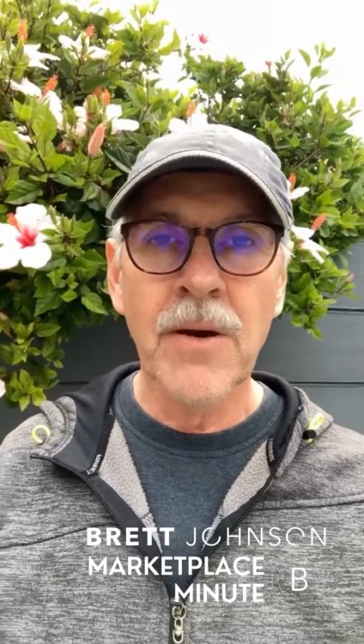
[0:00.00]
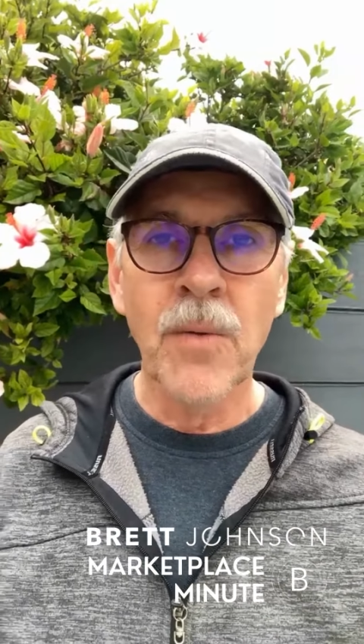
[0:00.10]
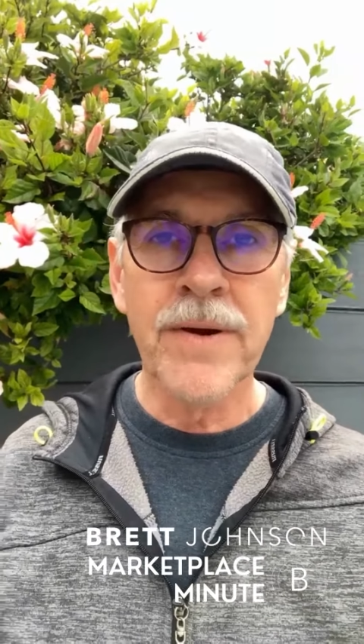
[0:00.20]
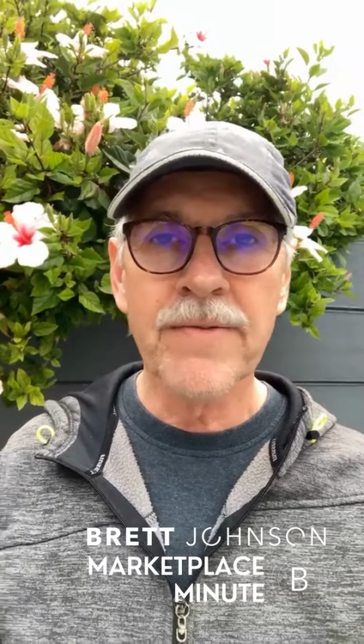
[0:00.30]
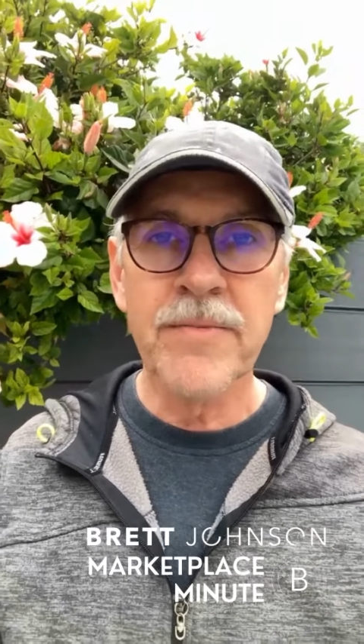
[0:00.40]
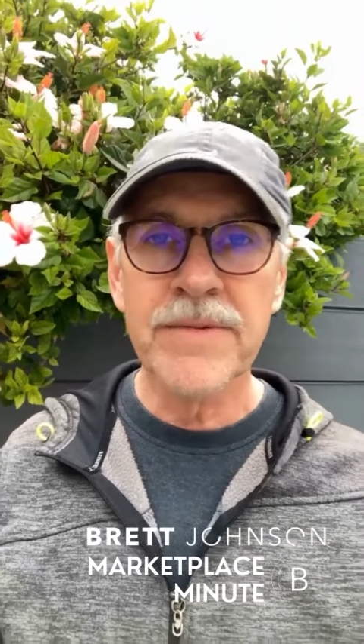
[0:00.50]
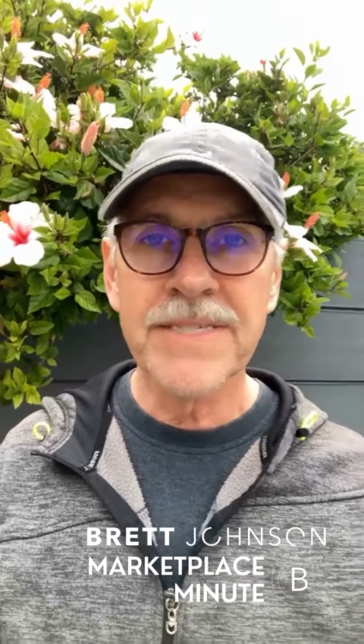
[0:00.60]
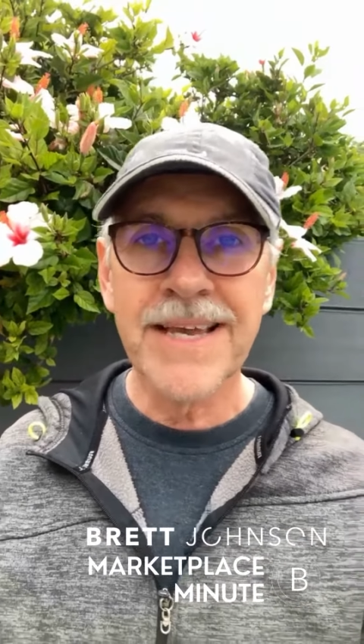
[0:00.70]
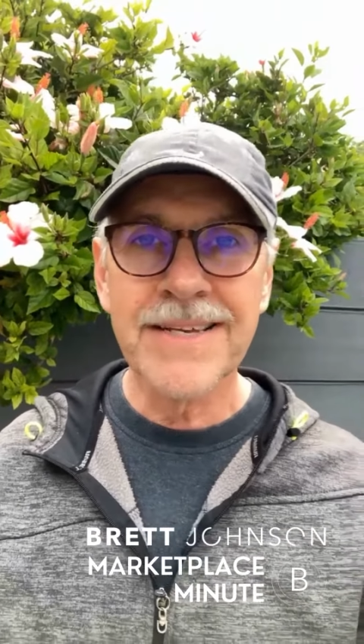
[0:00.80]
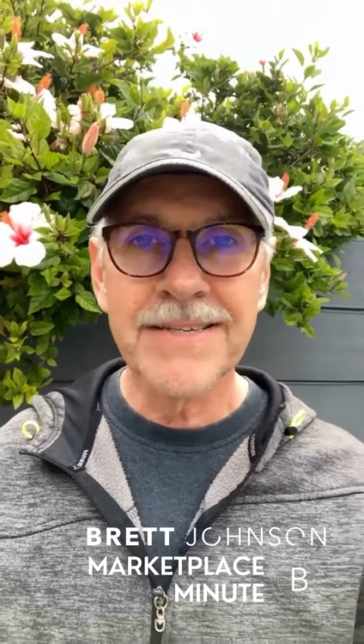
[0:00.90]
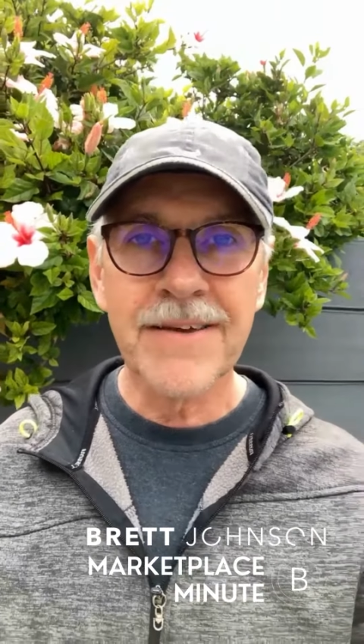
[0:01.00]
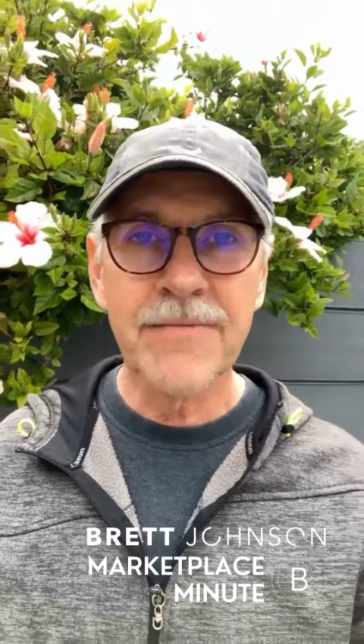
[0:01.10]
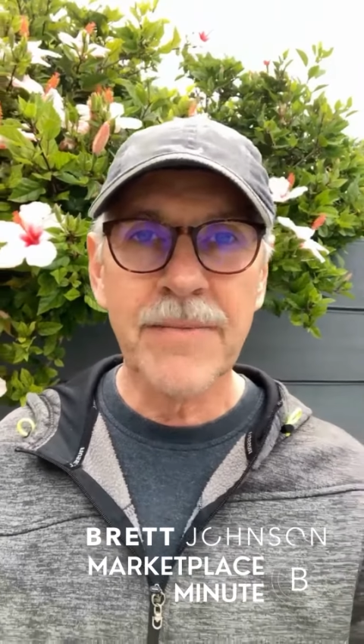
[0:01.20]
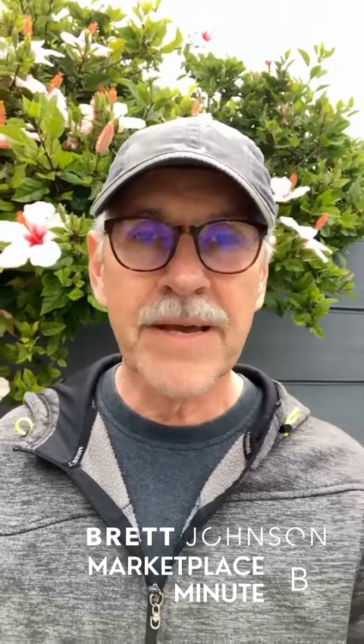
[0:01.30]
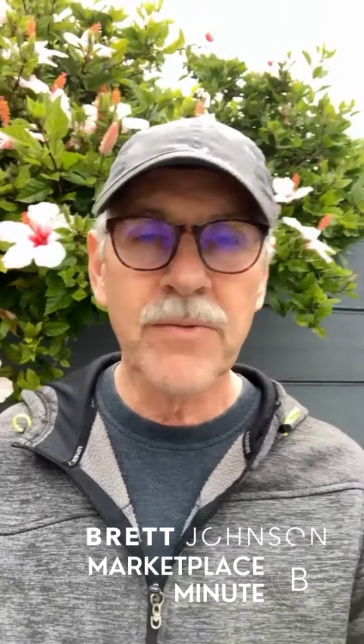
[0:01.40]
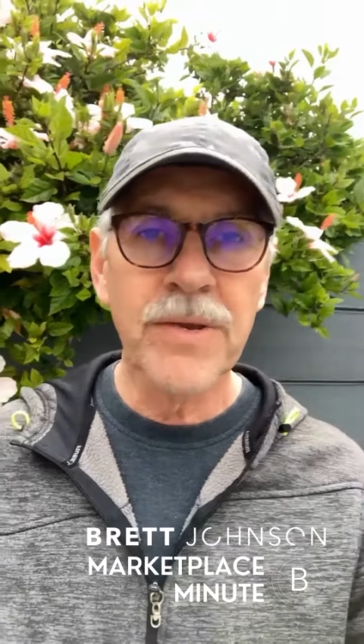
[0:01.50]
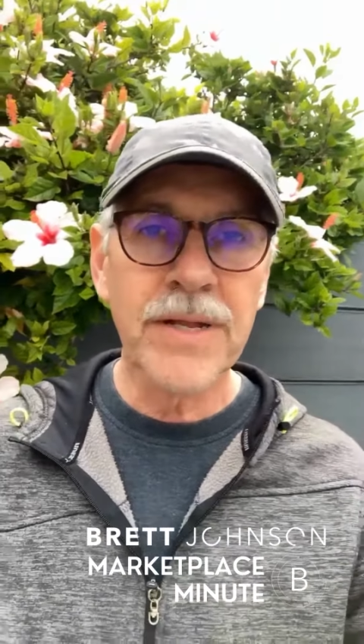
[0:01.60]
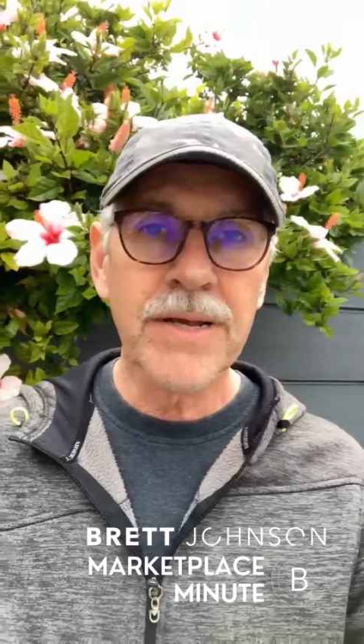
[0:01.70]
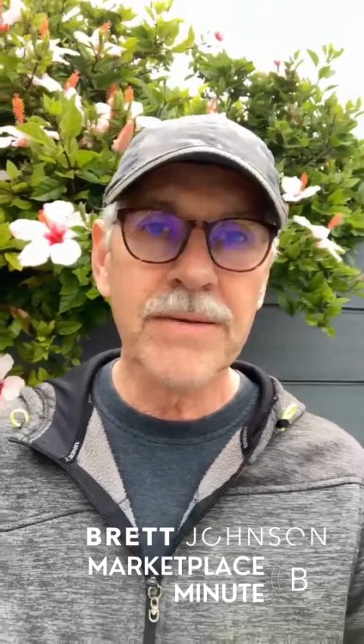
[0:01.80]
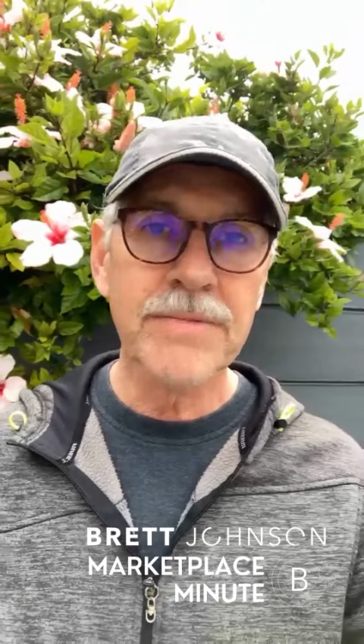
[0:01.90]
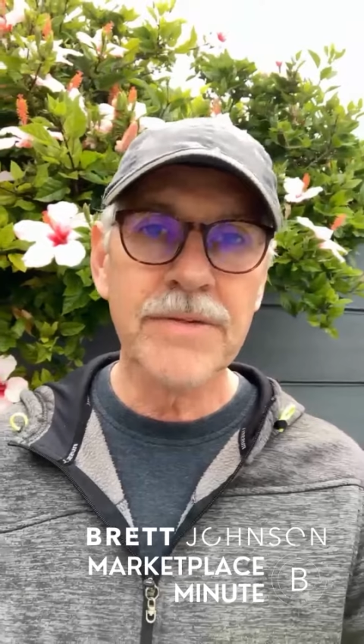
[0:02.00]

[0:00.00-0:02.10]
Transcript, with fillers: One of the mistakes I've made when it comes